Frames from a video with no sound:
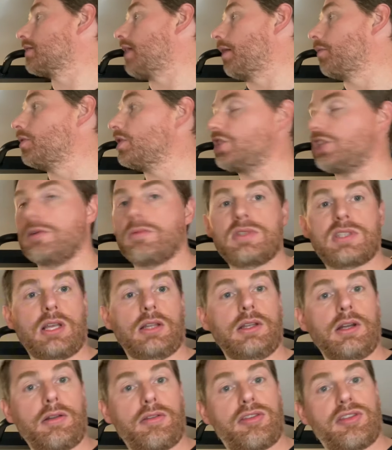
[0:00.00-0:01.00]
I wish it was a
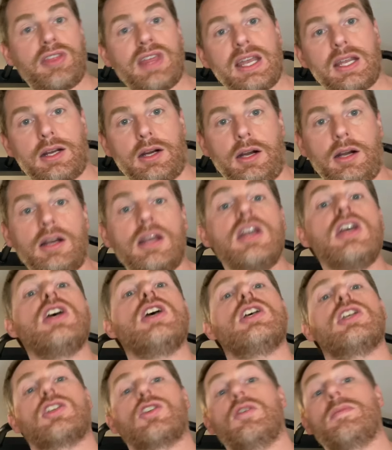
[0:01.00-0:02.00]
little thicker
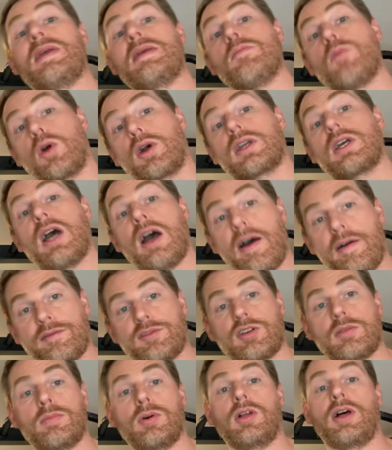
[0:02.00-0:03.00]
so it'd be more
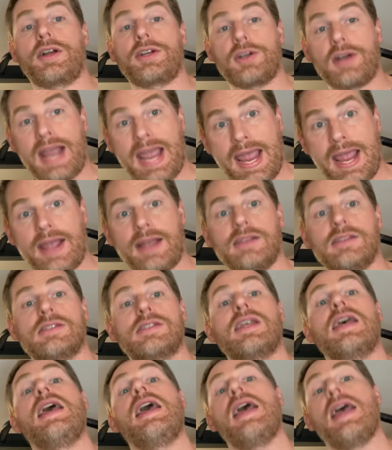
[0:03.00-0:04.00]
comfortable on your
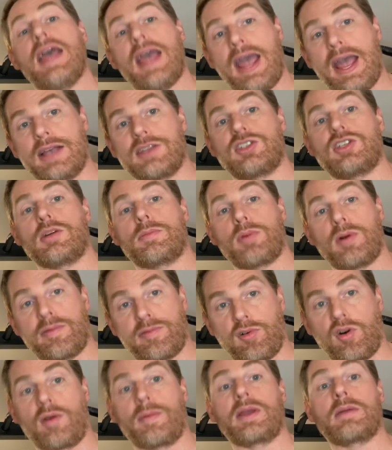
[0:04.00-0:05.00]
hands as you're
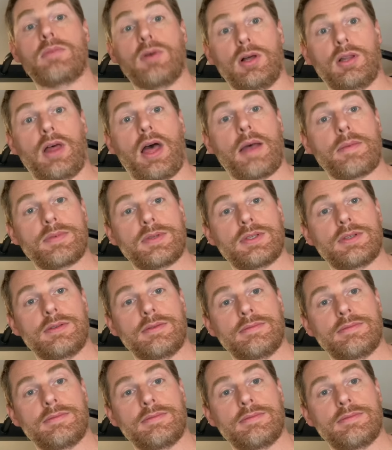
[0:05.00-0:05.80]
performing pull-ups.